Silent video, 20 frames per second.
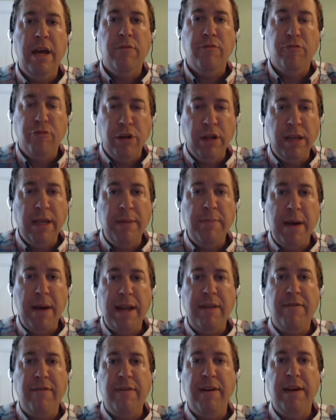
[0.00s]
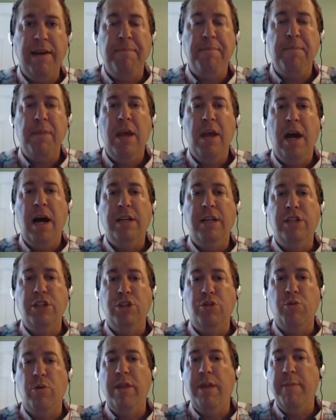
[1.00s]
Really benefit to
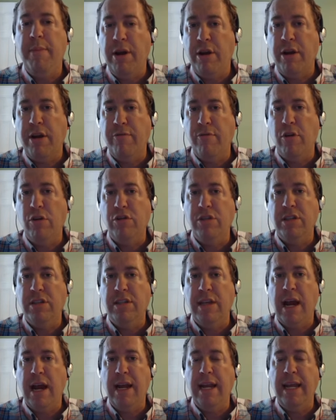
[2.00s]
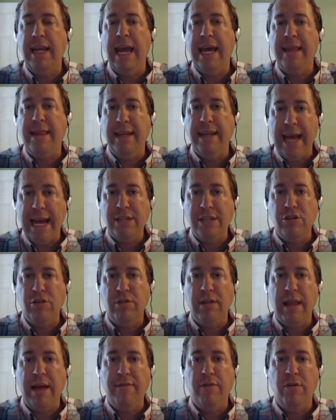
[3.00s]
join the American Rose Society at the
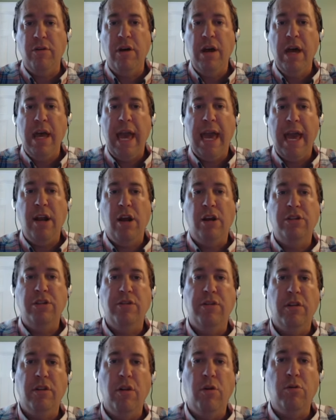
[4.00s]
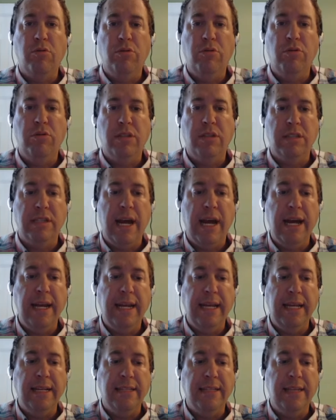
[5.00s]
national level and also the local
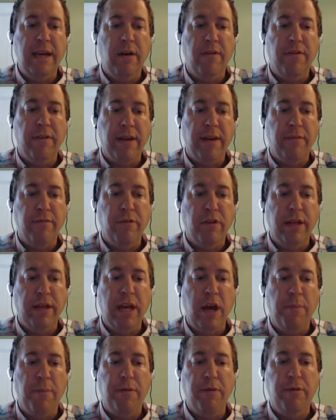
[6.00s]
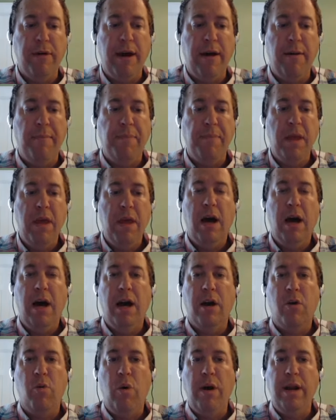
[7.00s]
society itself. It can really help you out
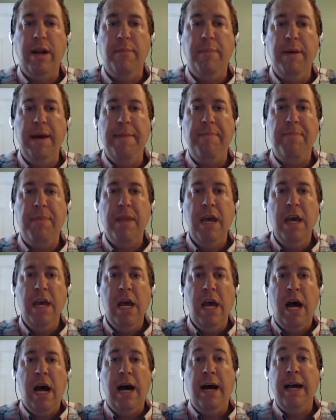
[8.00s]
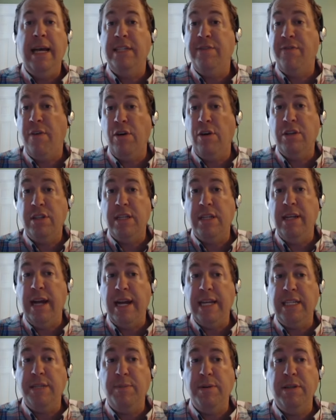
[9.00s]
quite a bit. As far as
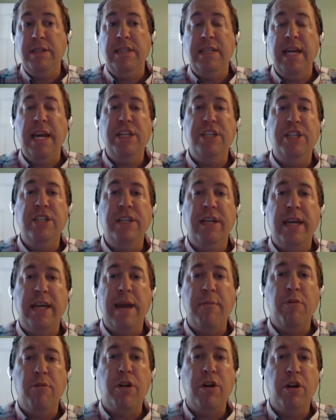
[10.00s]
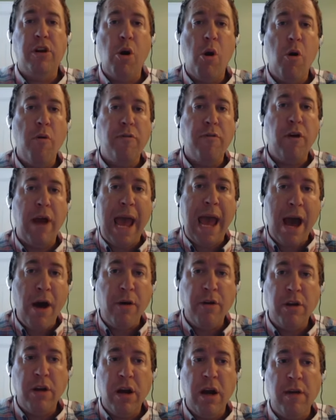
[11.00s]
tonight's presentation, again, we're going to go over
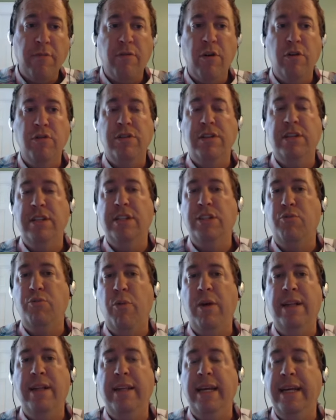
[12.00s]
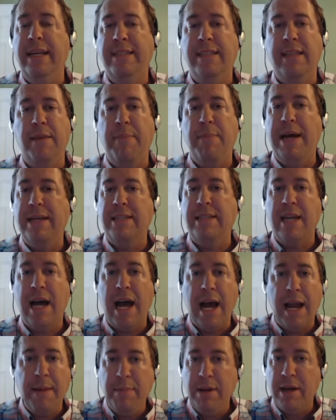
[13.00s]
how to cut roses, when is the best
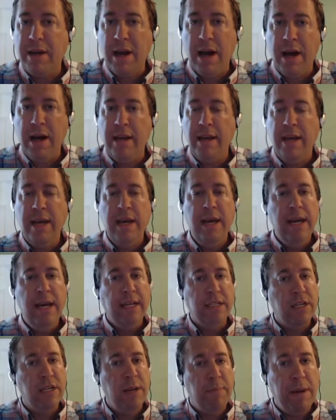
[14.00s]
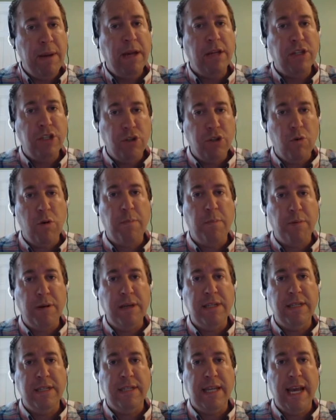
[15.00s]
time to cut. It's going a short
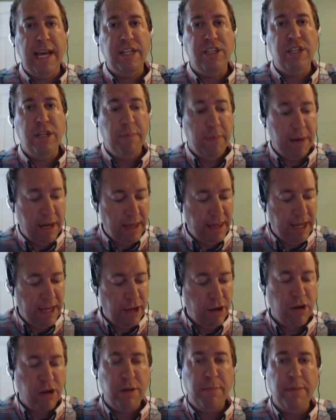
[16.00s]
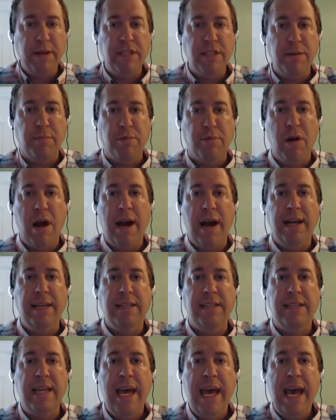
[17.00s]
presentation, but I think you're going to be
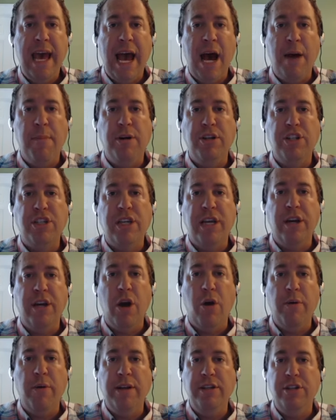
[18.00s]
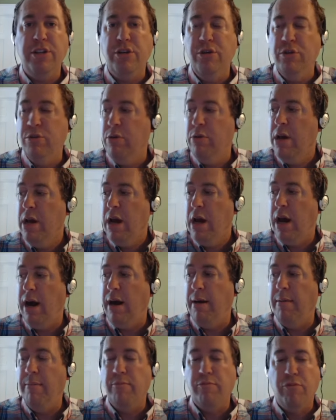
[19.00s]
surprised how much can go into
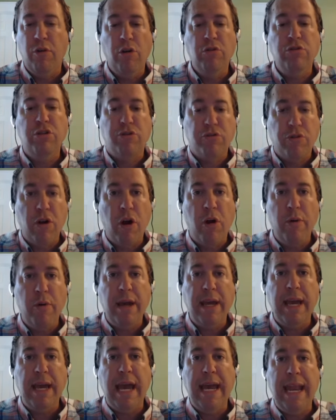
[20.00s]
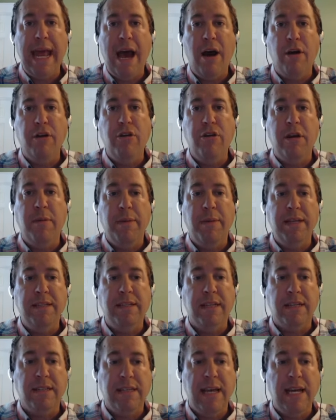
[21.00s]
rose growing and how you can be
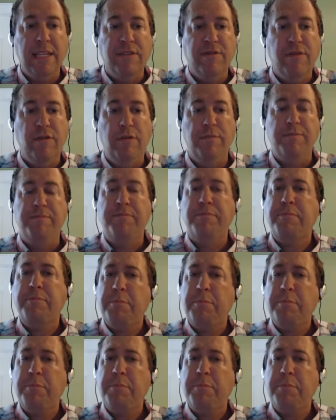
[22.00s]
successful.